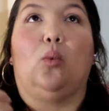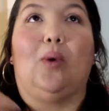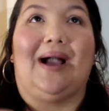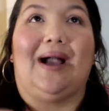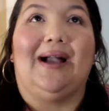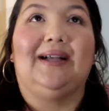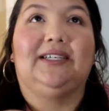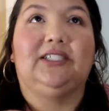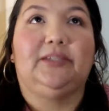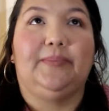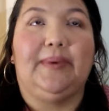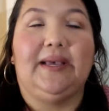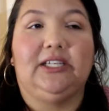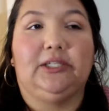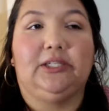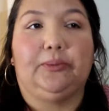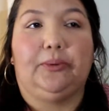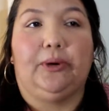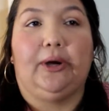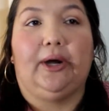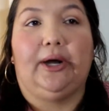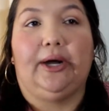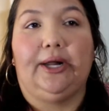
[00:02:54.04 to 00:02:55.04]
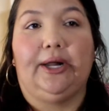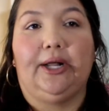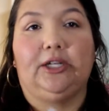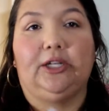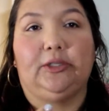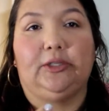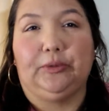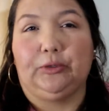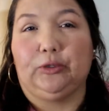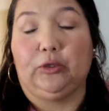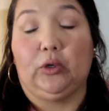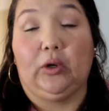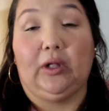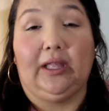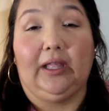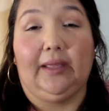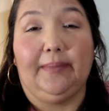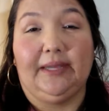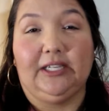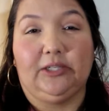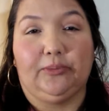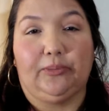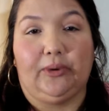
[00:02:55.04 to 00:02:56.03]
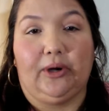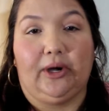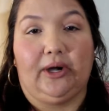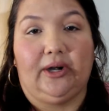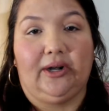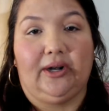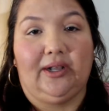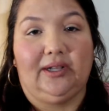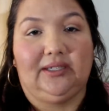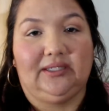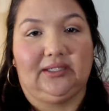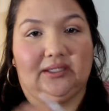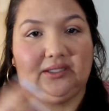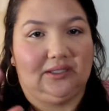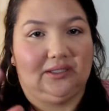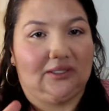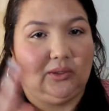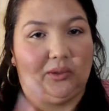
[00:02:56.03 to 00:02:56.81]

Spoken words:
wax-based products, petroleum-based products